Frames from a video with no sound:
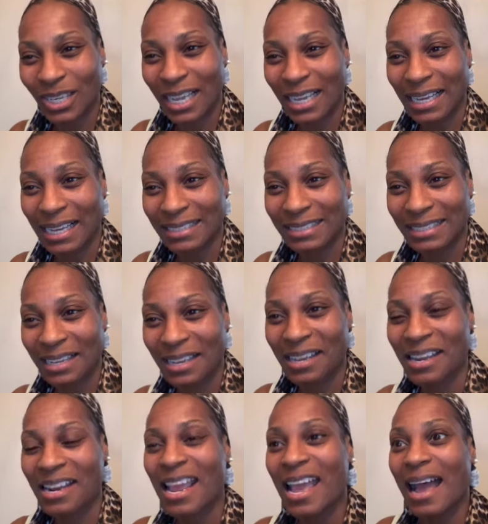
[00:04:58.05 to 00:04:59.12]
Like I
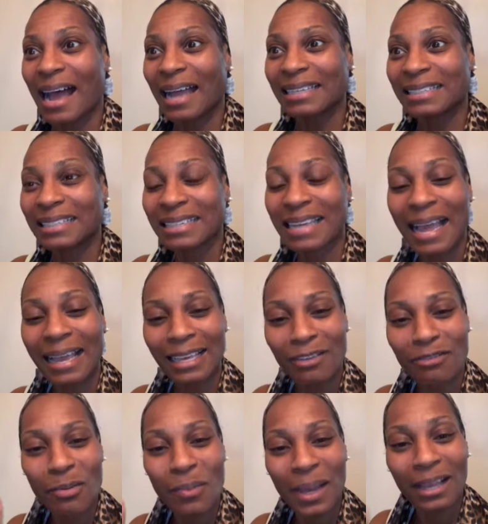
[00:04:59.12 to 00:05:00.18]
said, I did not give
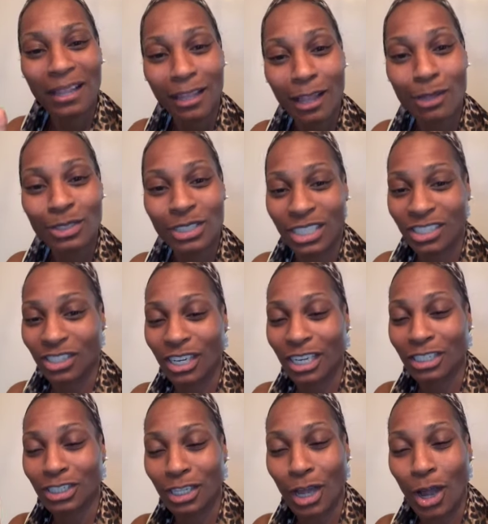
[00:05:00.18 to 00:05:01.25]
away clothes yesterday
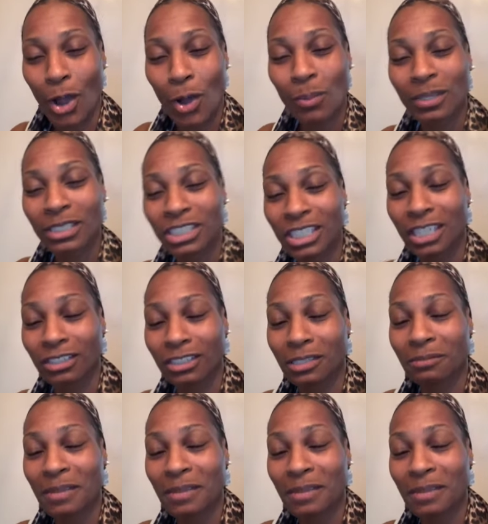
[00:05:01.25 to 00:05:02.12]
to the homeless shelters.